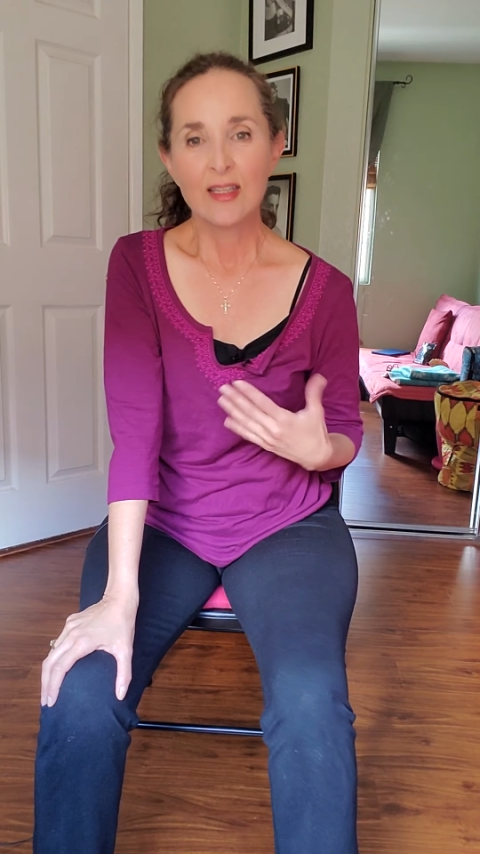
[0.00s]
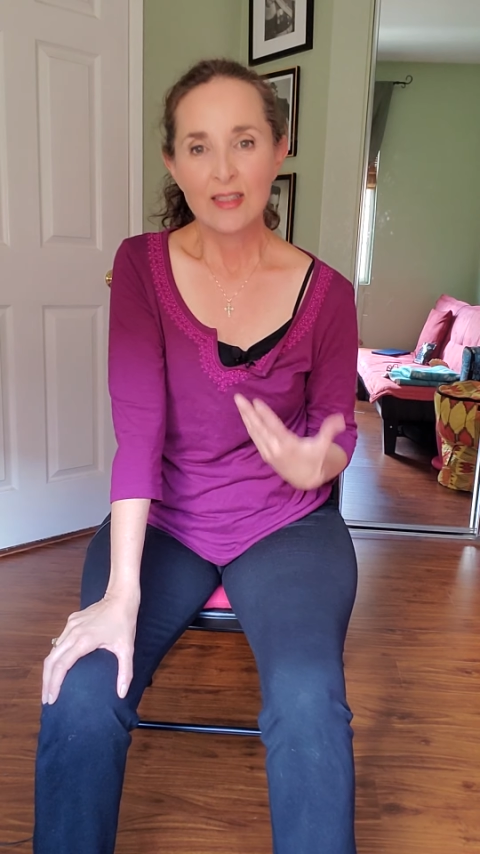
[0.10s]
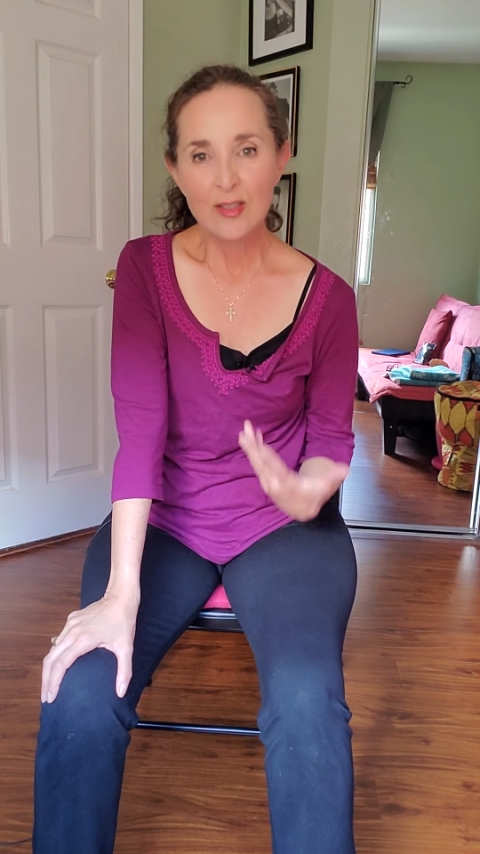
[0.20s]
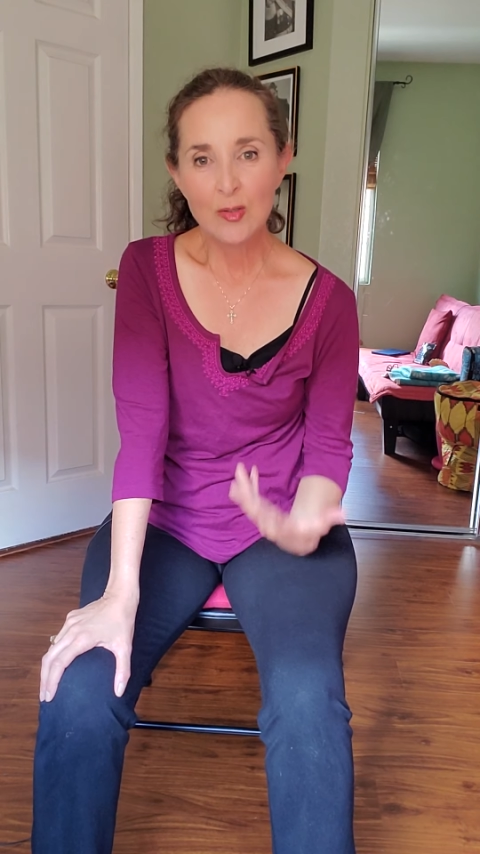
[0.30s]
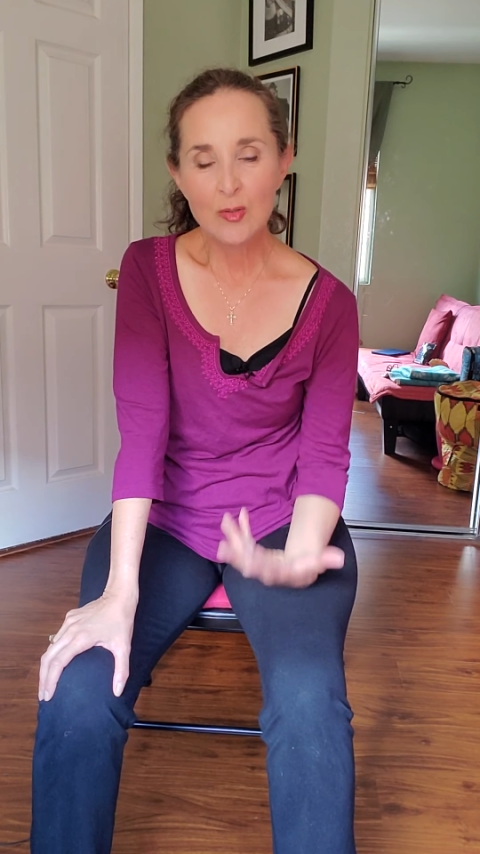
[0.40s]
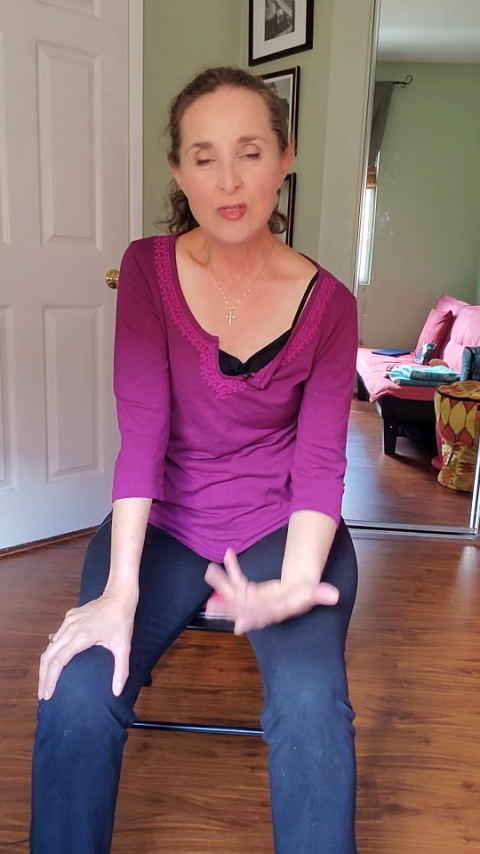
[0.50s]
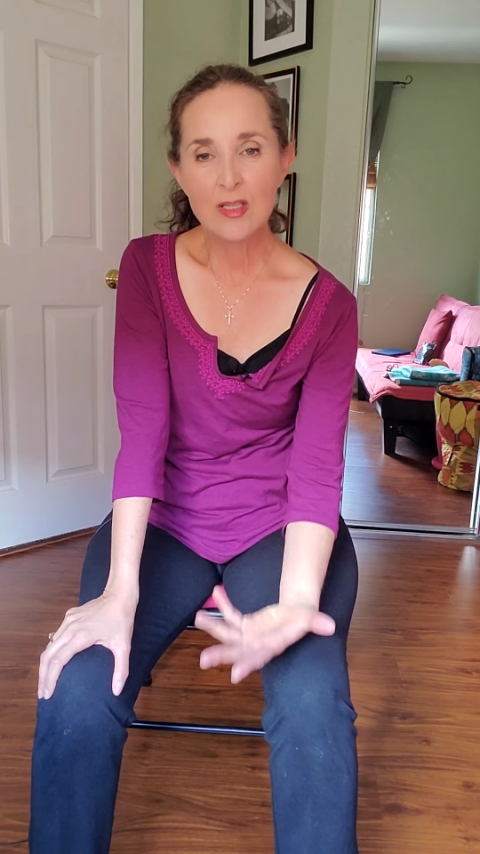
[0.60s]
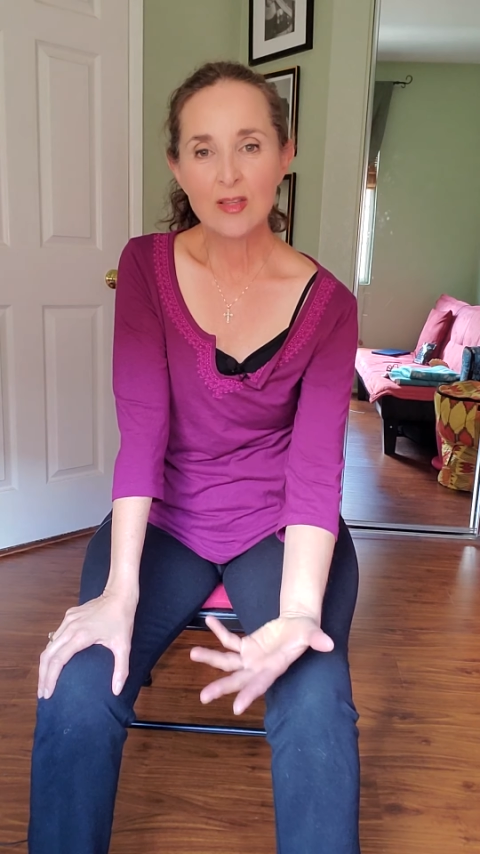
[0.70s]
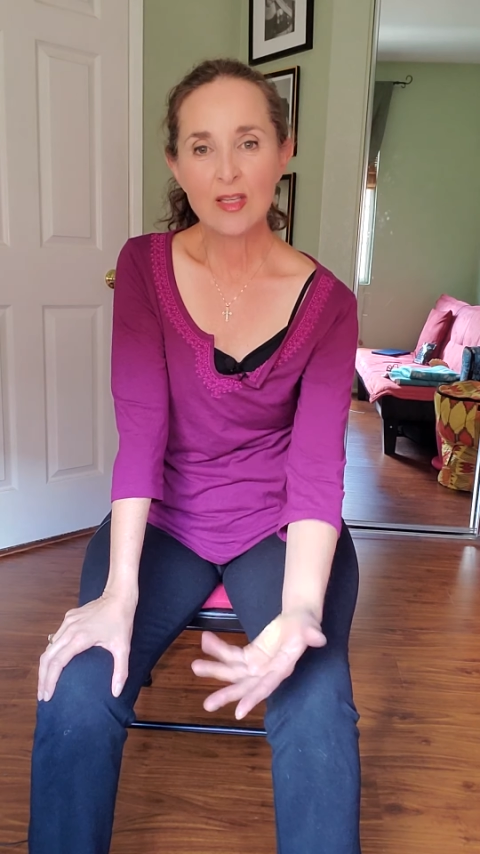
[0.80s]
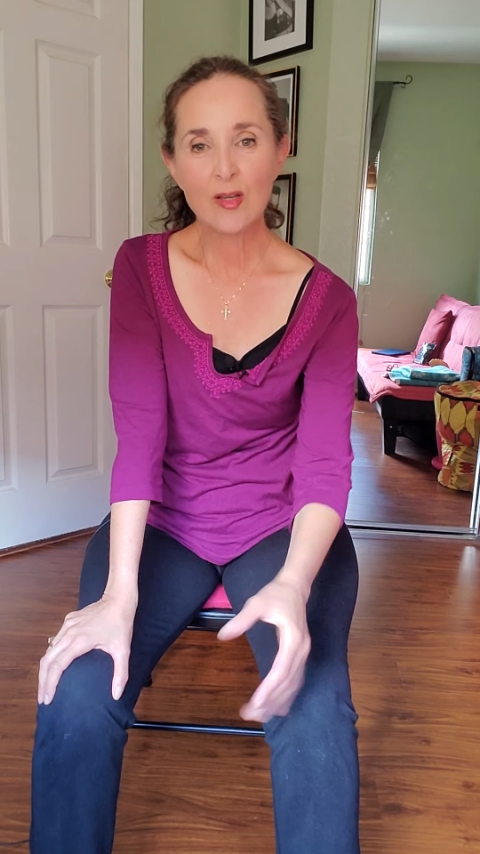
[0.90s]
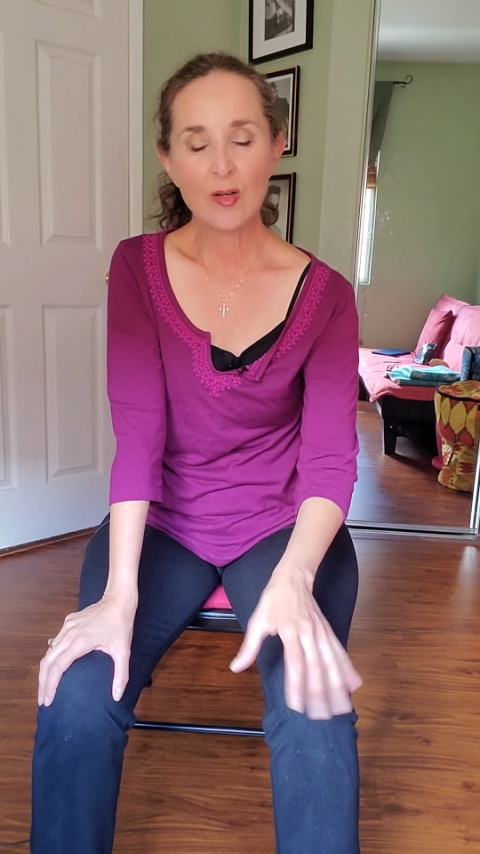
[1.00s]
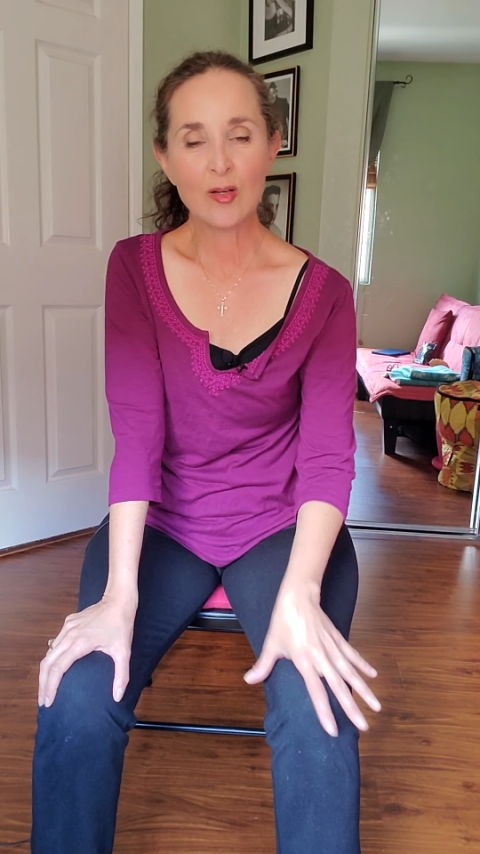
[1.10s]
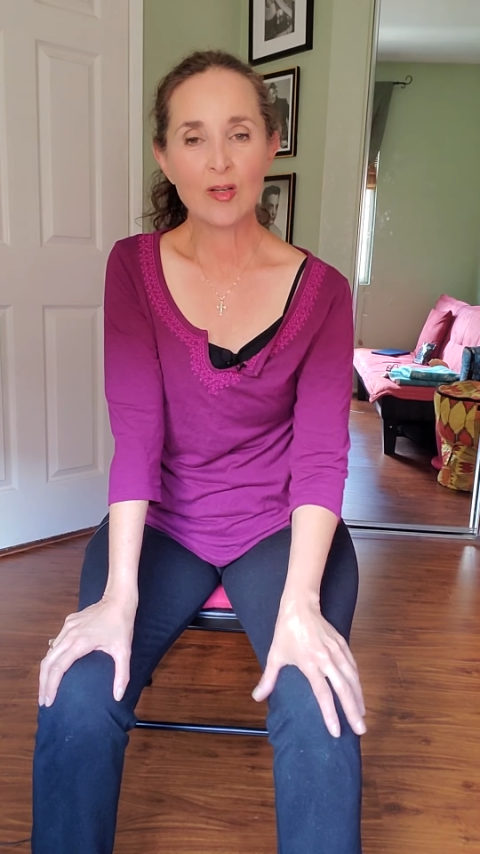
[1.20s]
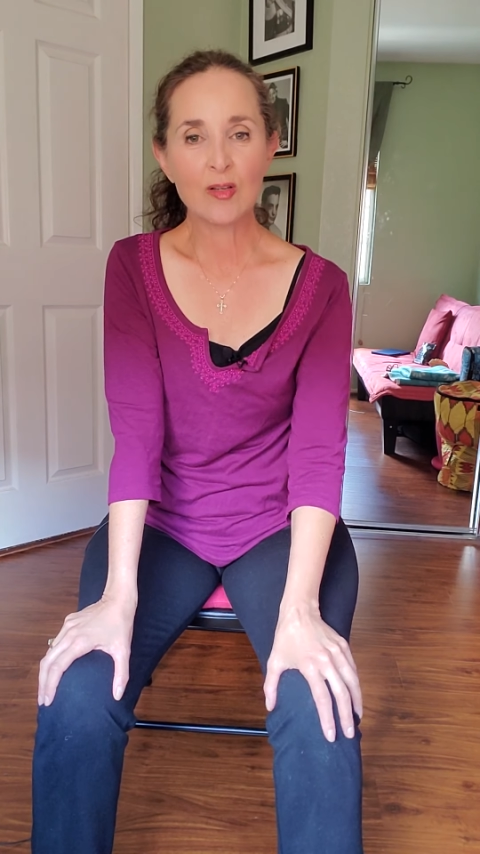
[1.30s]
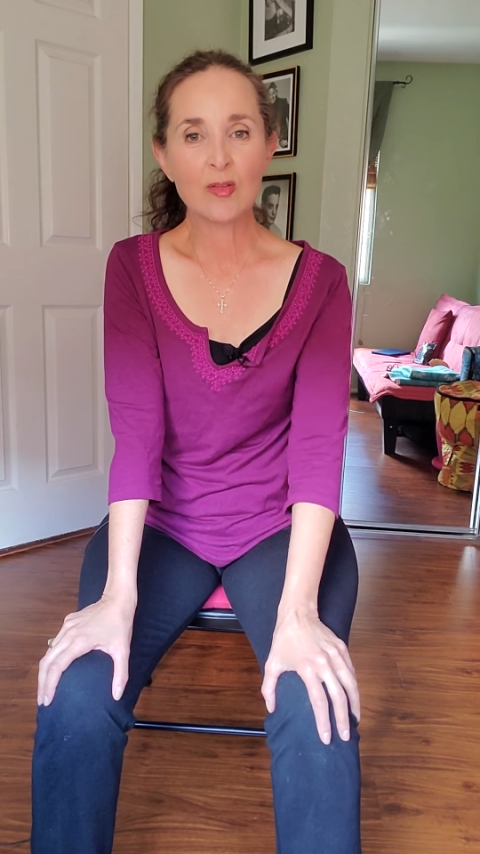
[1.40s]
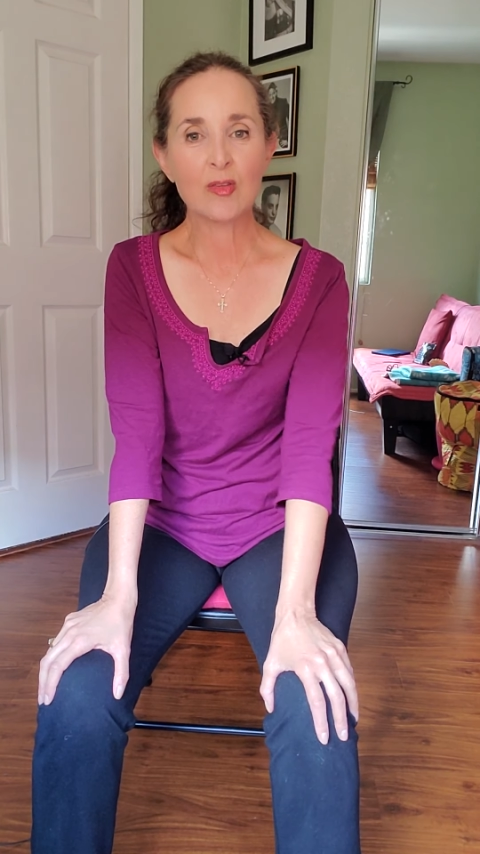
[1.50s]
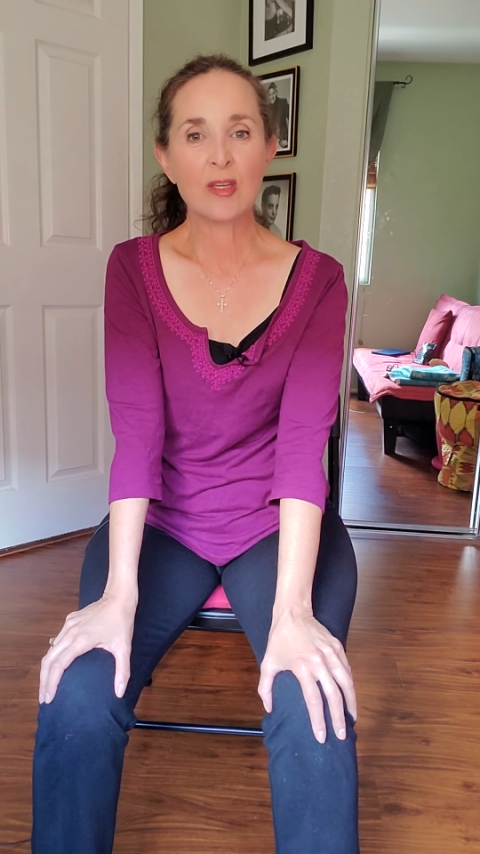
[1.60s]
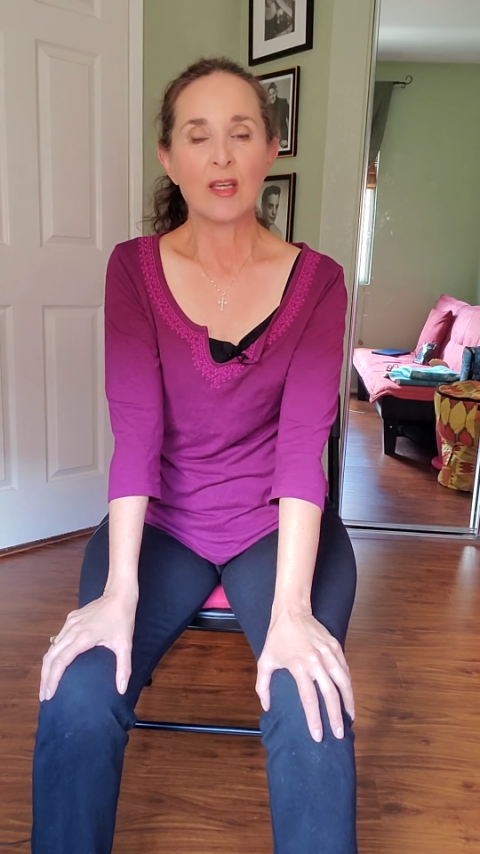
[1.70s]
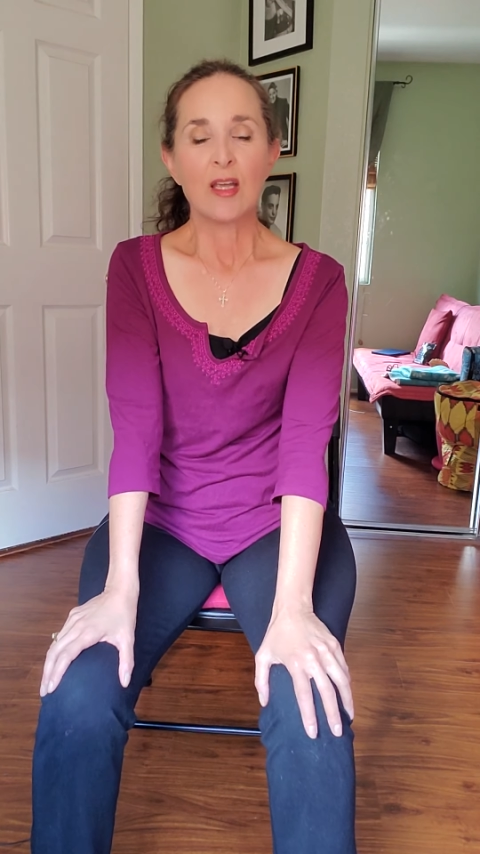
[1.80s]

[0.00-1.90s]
using the earth.